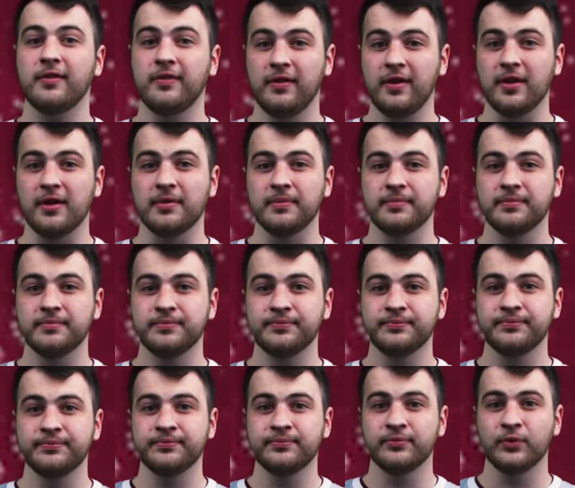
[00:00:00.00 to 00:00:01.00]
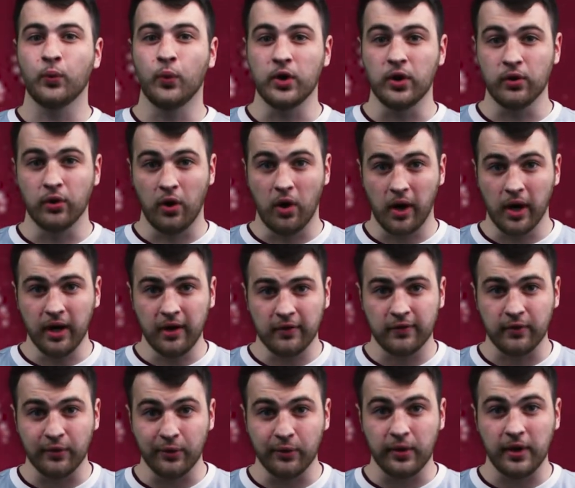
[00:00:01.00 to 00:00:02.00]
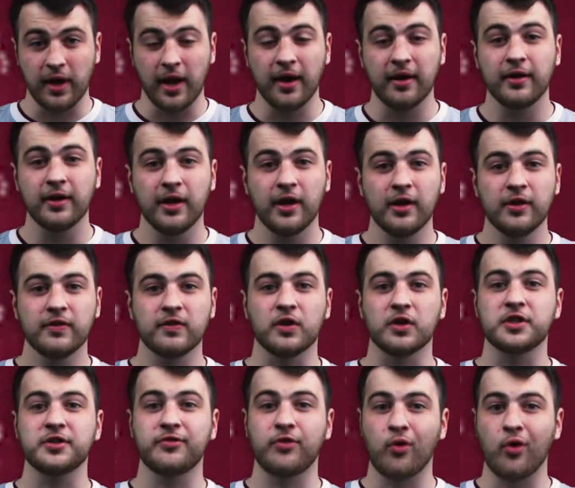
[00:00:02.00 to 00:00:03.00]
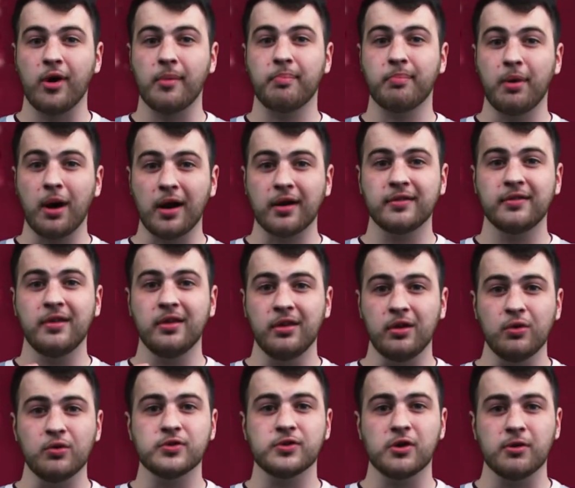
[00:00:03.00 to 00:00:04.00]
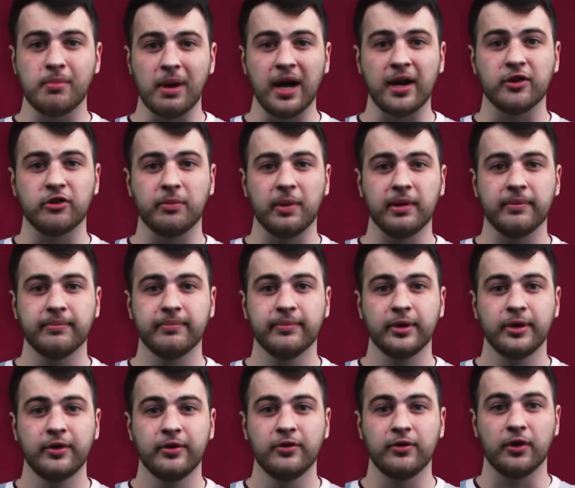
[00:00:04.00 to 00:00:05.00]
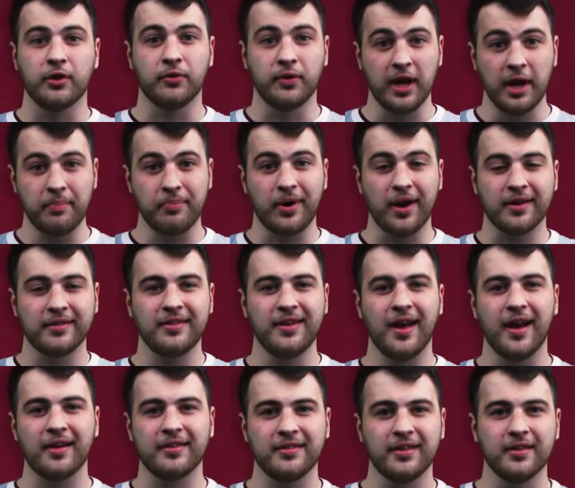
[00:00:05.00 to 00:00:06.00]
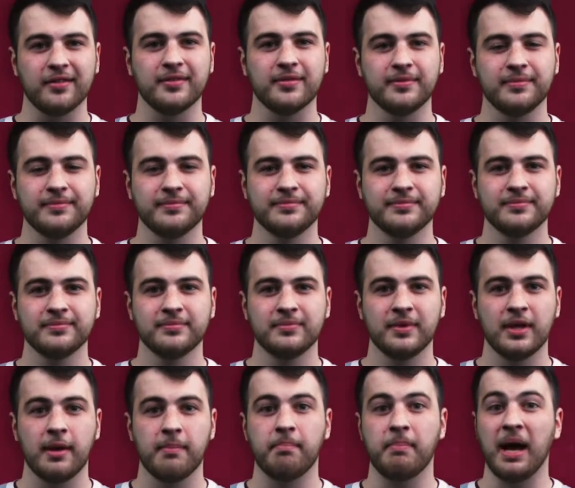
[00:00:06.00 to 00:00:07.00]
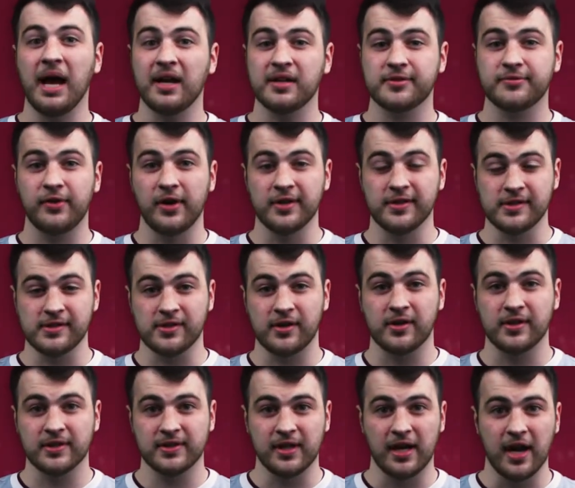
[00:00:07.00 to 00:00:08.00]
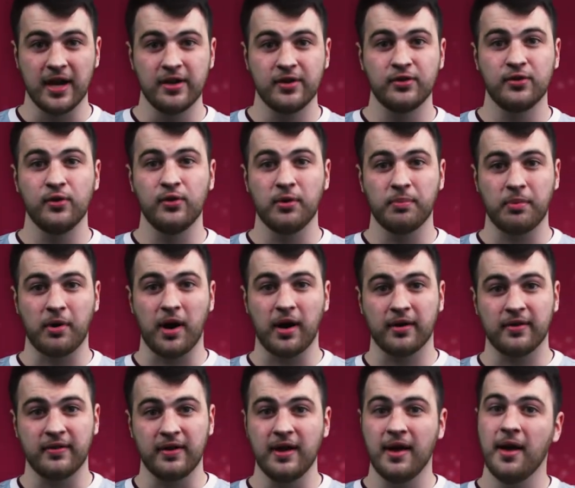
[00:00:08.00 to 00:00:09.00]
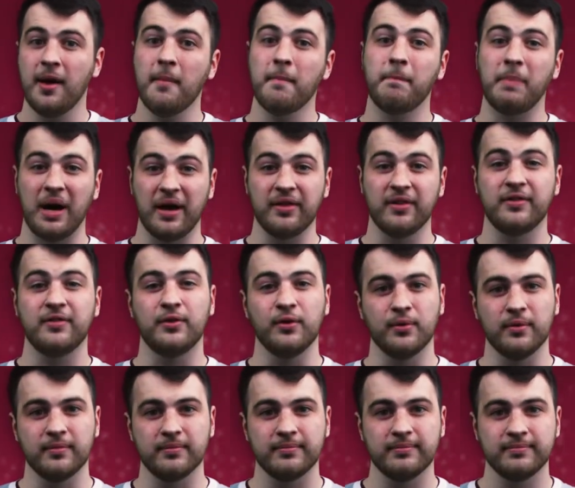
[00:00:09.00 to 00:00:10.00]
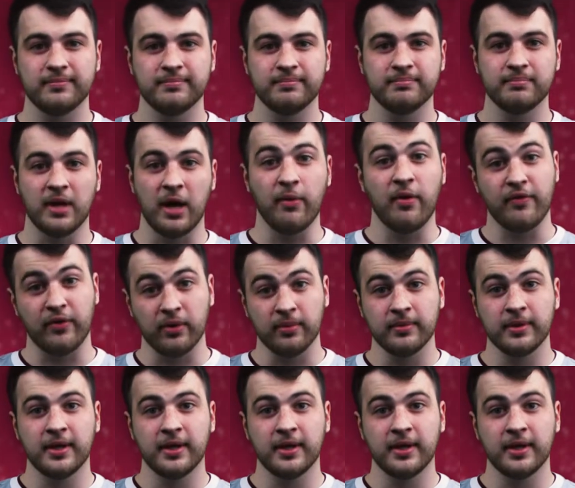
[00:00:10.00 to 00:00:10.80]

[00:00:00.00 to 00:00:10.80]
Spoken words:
see. When you log into SalukiNet, search for Proxy User Management to create proxy access. Passphrases are assigned to the proxy by the student. However,